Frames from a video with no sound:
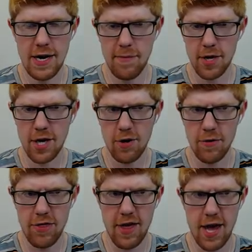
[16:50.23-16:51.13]
I'm gonna go
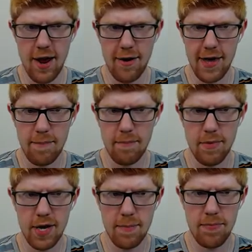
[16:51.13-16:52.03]
there. That
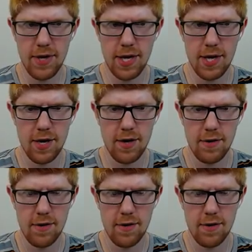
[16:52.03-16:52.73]
might be...